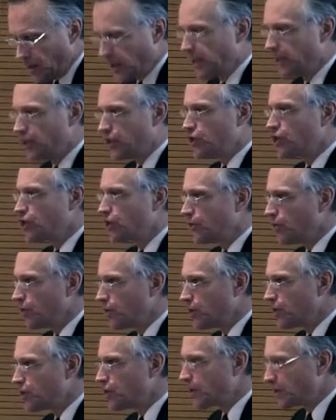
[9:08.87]
In
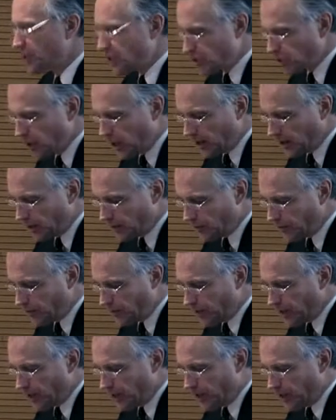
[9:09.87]
June 2012,
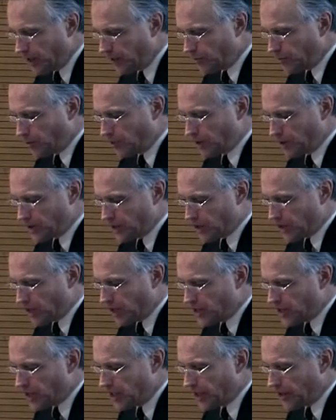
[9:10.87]
the Royal
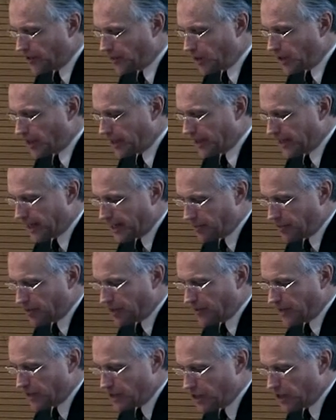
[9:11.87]
Society and Royal Academy
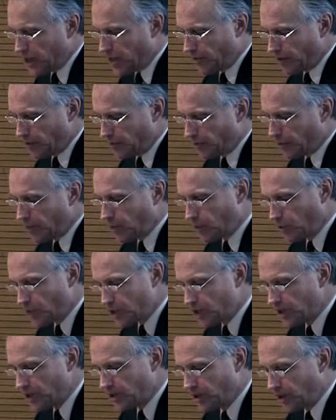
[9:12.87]
of Engineering
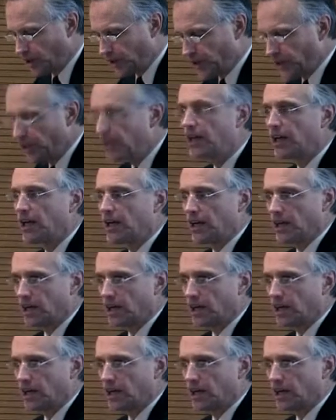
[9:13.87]
report on